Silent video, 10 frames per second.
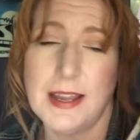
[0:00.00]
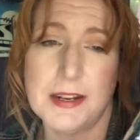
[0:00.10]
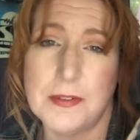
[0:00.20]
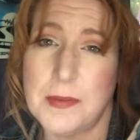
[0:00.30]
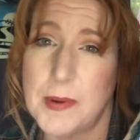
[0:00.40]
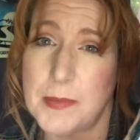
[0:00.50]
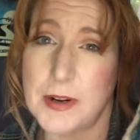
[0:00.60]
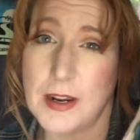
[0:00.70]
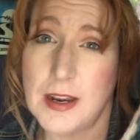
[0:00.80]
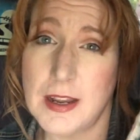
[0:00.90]
I don't
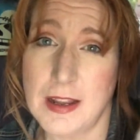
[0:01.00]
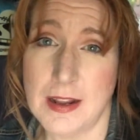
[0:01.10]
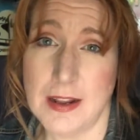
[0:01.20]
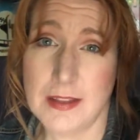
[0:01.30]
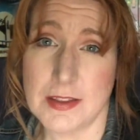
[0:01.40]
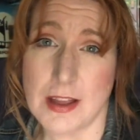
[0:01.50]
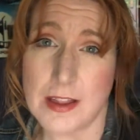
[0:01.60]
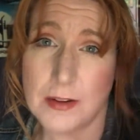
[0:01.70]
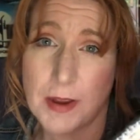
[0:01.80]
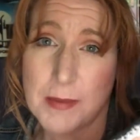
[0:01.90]
remember the
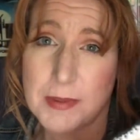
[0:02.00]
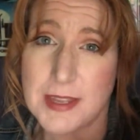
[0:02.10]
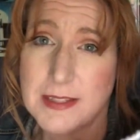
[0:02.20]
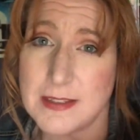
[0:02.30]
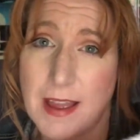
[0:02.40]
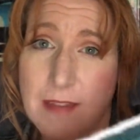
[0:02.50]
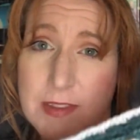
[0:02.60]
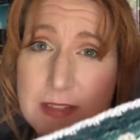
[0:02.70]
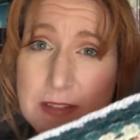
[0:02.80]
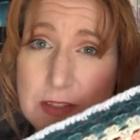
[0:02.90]
colorway, but they still have
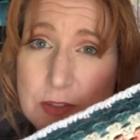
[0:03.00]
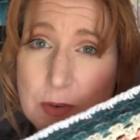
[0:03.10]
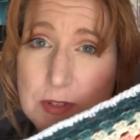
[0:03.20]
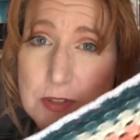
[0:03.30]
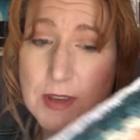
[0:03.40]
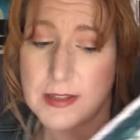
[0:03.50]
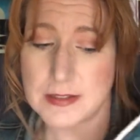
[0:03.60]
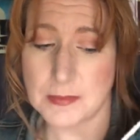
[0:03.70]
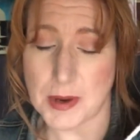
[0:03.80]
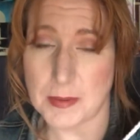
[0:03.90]
this in the stores. You guys
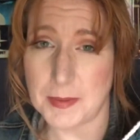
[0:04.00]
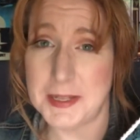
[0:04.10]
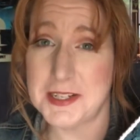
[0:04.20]
could probably